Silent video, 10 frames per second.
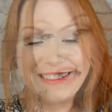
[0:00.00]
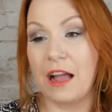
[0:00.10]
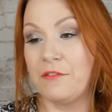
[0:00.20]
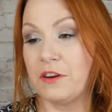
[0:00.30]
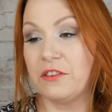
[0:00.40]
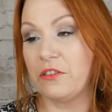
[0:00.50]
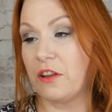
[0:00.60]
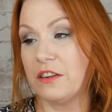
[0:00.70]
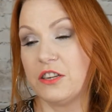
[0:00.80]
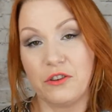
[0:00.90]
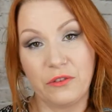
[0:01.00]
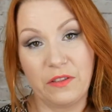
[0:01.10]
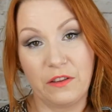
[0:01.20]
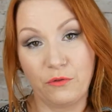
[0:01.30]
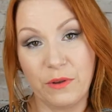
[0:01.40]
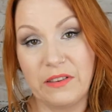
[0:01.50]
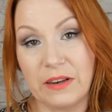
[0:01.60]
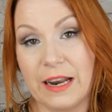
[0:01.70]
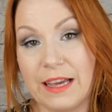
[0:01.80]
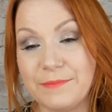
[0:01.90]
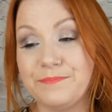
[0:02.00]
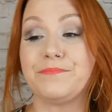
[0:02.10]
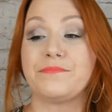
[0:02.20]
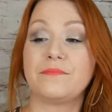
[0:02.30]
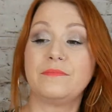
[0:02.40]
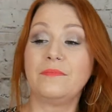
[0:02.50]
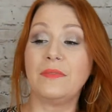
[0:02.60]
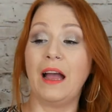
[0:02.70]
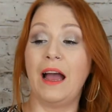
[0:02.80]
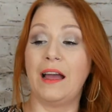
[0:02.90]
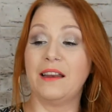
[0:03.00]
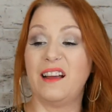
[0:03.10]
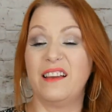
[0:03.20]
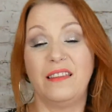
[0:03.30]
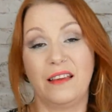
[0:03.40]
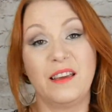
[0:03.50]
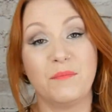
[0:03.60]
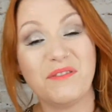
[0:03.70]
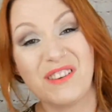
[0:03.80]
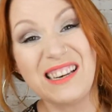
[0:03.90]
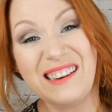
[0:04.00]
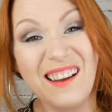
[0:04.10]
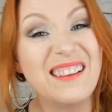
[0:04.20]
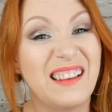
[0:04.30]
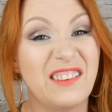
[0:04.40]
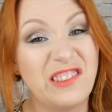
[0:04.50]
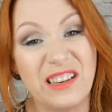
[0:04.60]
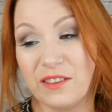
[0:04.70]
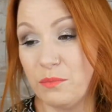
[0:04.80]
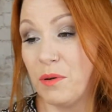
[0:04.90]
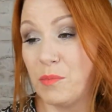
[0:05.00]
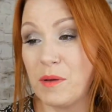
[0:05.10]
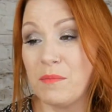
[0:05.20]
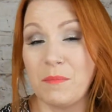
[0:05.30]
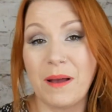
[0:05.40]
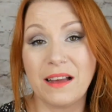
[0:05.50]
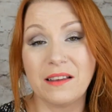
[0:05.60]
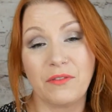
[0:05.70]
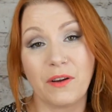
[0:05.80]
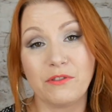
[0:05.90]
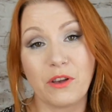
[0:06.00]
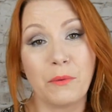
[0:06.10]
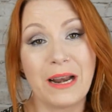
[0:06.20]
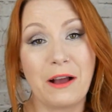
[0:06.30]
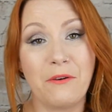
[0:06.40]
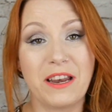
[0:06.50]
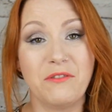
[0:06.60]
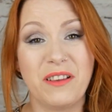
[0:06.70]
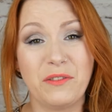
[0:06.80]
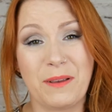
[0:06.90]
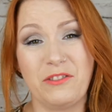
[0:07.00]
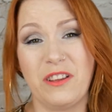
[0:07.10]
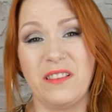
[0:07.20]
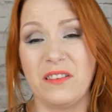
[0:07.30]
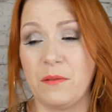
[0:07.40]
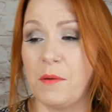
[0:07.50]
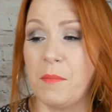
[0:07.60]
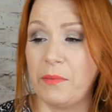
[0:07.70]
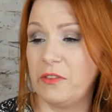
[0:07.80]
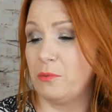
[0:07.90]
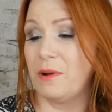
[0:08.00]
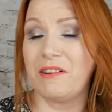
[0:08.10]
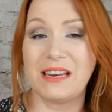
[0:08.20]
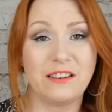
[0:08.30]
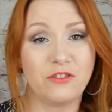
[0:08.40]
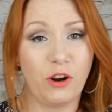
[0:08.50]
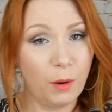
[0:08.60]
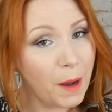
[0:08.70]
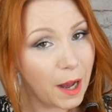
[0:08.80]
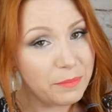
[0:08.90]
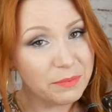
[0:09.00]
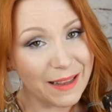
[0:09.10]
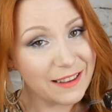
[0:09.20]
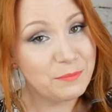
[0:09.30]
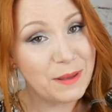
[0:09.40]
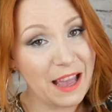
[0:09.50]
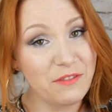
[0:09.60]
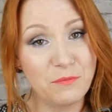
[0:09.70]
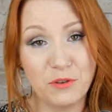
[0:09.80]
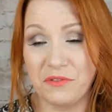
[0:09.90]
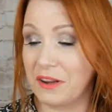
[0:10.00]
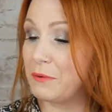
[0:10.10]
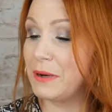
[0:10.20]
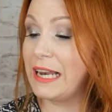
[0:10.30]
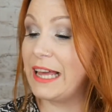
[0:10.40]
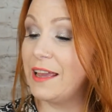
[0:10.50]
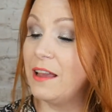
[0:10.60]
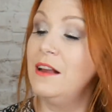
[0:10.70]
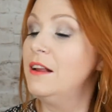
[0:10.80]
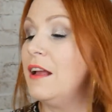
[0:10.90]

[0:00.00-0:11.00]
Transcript: I've only started using this recently, and I think it'd be really nice actually to pop it in my bag if I was going out anywhere, especially in the summer months where I need to top up my SPF more frequently.